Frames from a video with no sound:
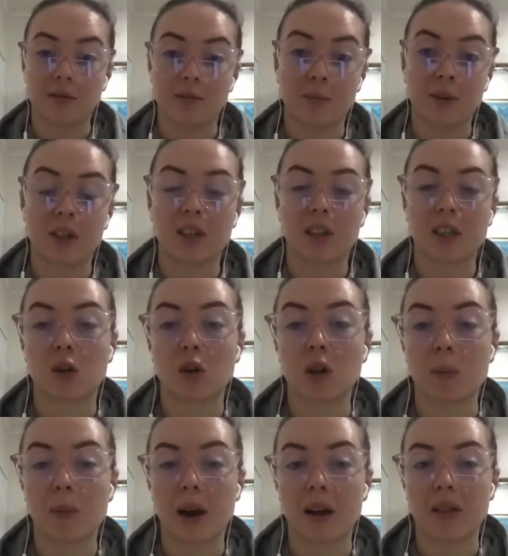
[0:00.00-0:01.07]
because it's all
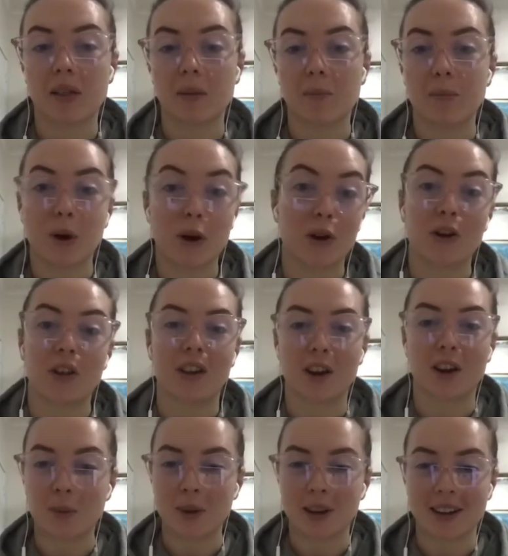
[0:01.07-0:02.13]
about
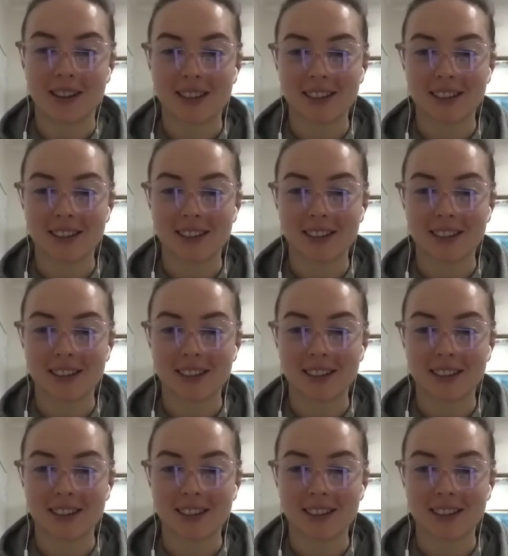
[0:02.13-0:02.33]
monotherapies.